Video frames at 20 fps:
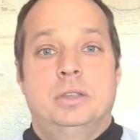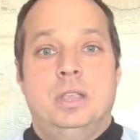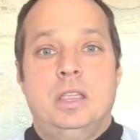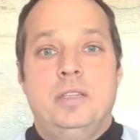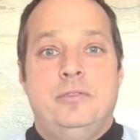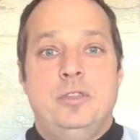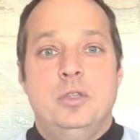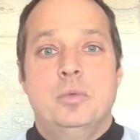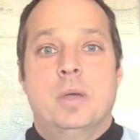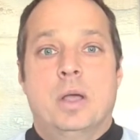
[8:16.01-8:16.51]

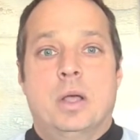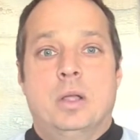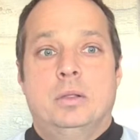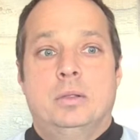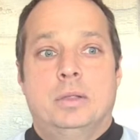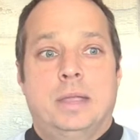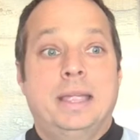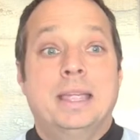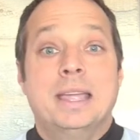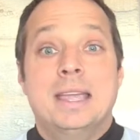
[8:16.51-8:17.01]
if you will,
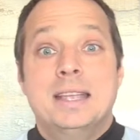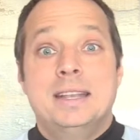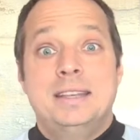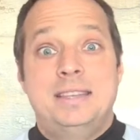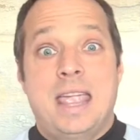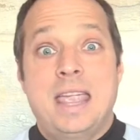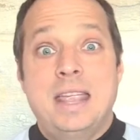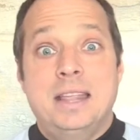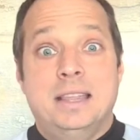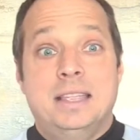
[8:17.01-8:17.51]
like
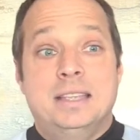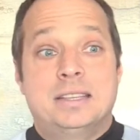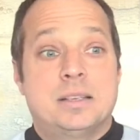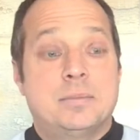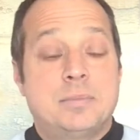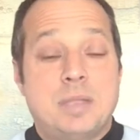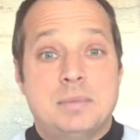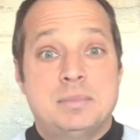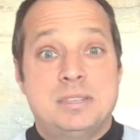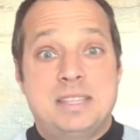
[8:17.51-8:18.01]
daily,
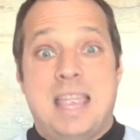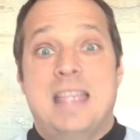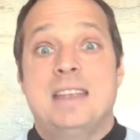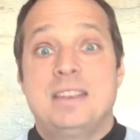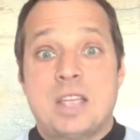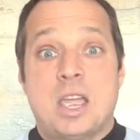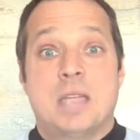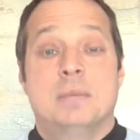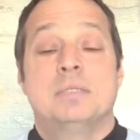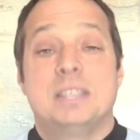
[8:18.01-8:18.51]
sometimes
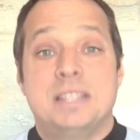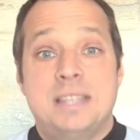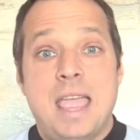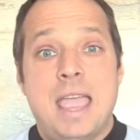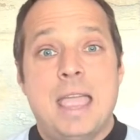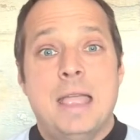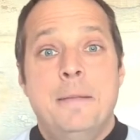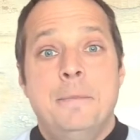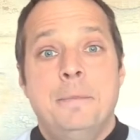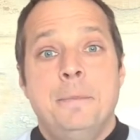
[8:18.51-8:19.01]
10 times a
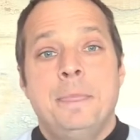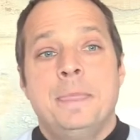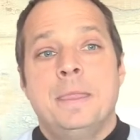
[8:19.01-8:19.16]
day.